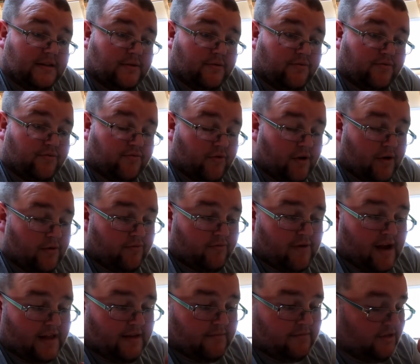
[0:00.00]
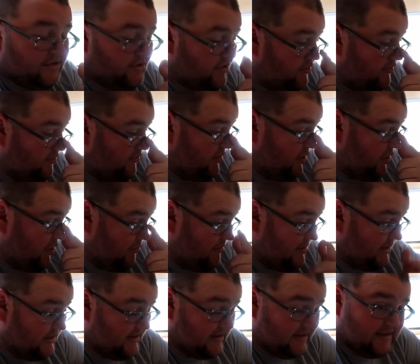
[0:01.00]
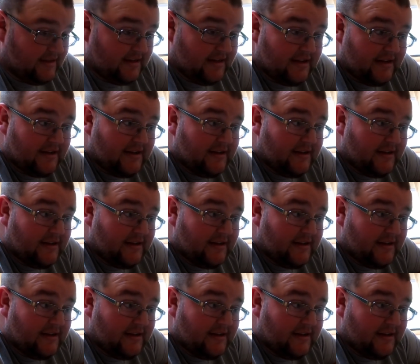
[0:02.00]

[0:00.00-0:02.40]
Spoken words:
It will randomly choose from the comments.